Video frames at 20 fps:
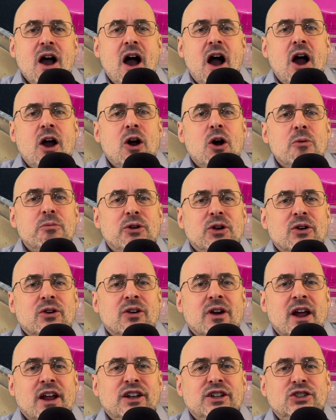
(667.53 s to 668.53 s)
I hope
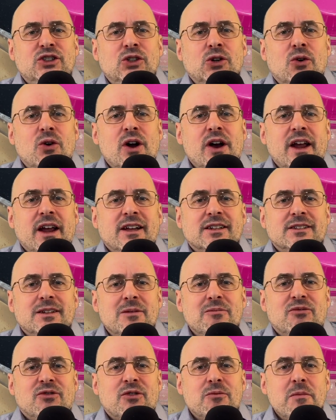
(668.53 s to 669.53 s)
you're enjoying
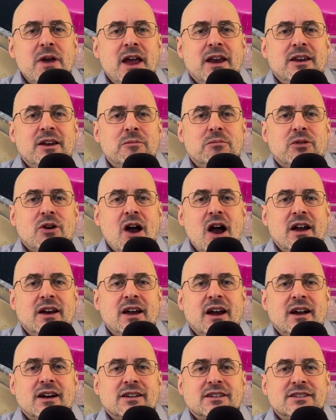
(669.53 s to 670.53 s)
some fermented
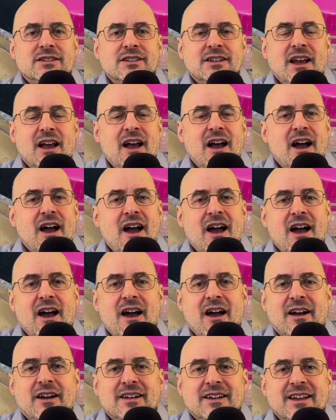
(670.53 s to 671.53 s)
products.
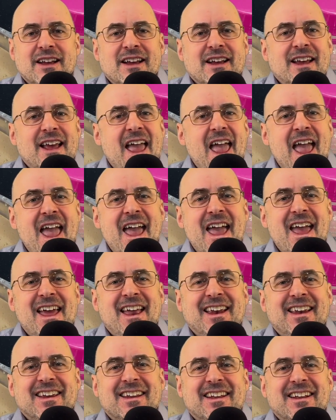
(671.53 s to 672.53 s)

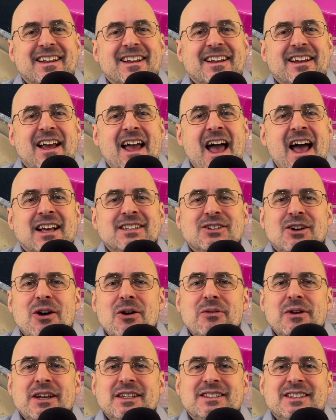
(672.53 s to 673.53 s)
And as
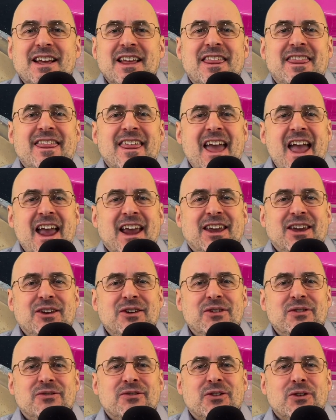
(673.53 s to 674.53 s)
always, thank
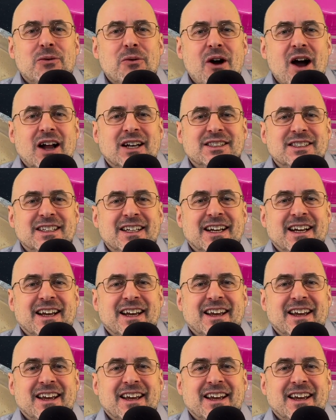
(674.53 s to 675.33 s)
you for watching.